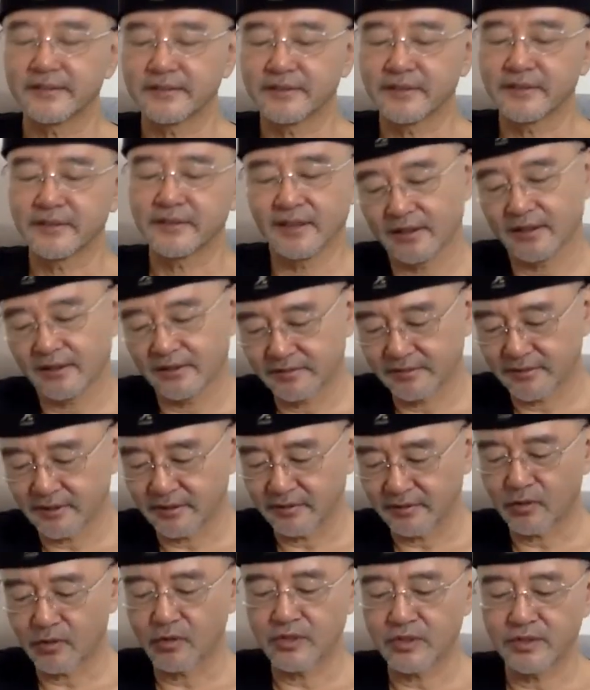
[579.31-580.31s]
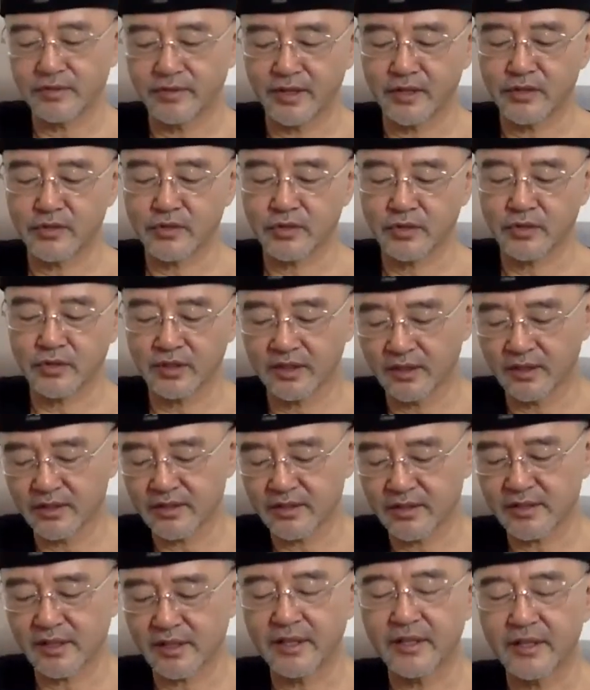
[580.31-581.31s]
Well, of course, eventually
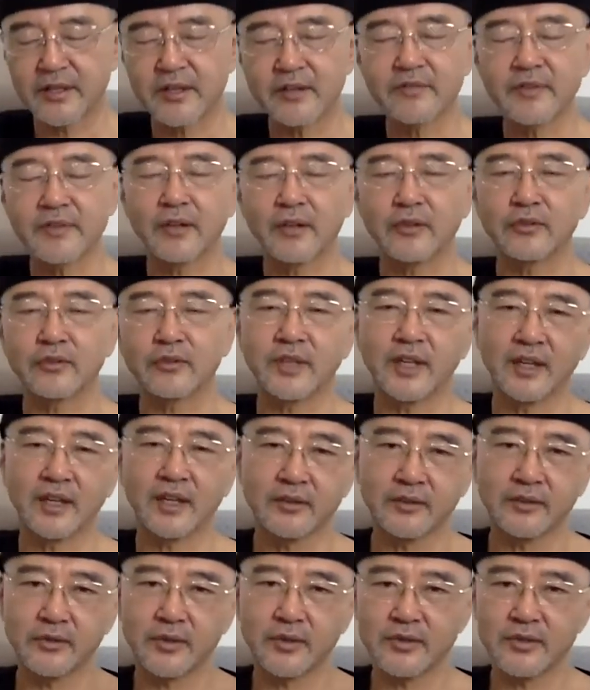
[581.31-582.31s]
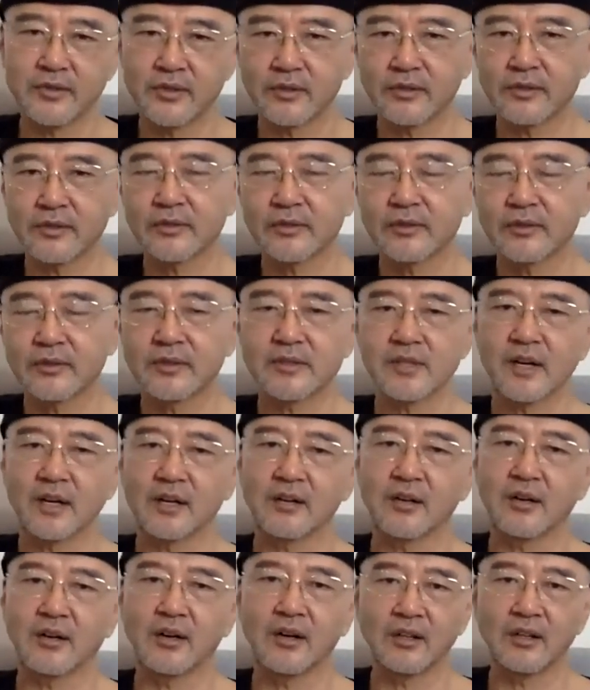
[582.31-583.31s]
years later found out he was an
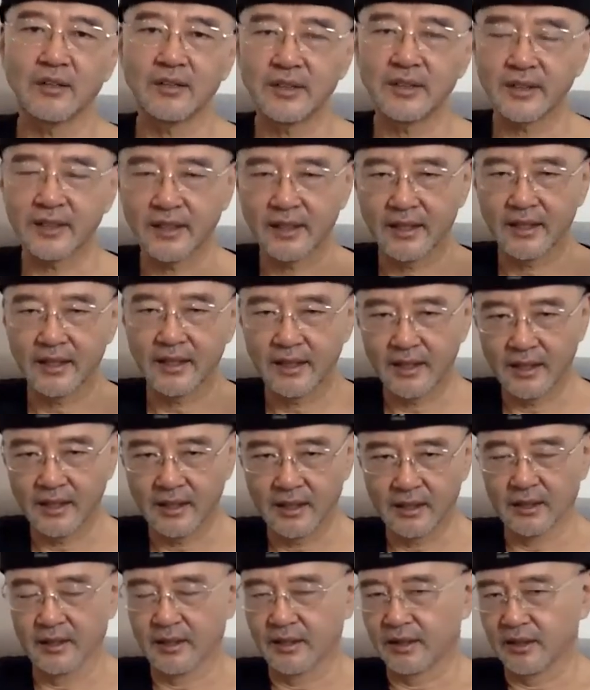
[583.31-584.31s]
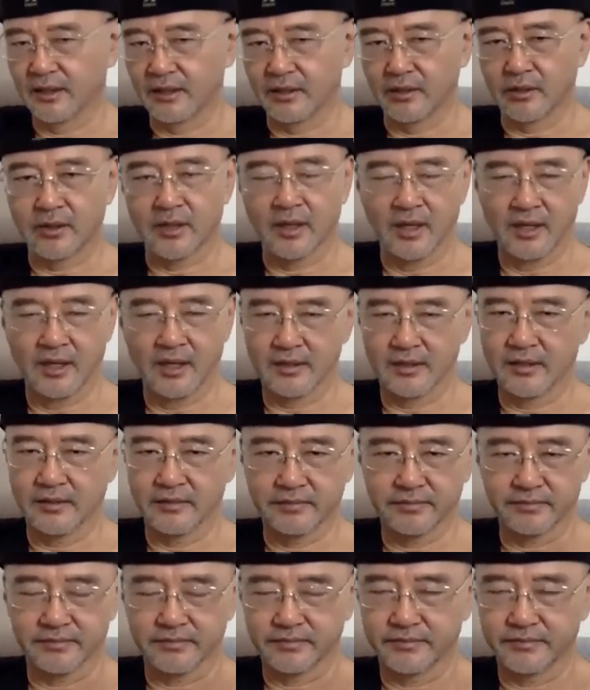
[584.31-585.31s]
alcoholic, had all kinds of